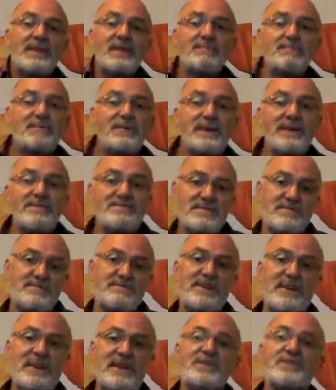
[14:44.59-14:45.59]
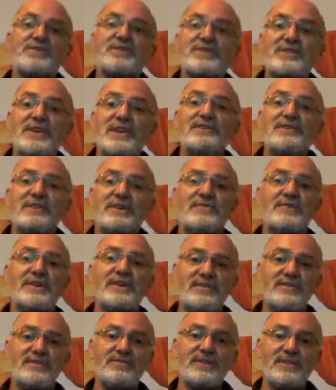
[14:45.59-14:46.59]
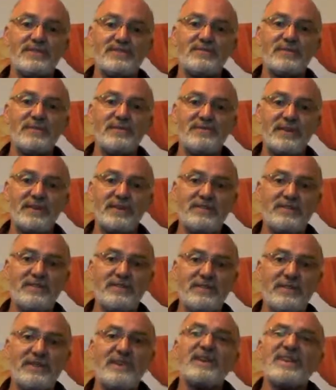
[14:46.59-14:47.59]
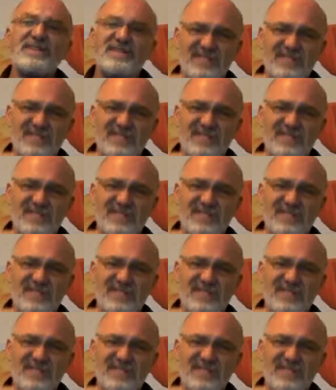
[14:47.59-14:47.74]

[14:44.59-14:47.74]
and then the premium range is going to grow your gross profit.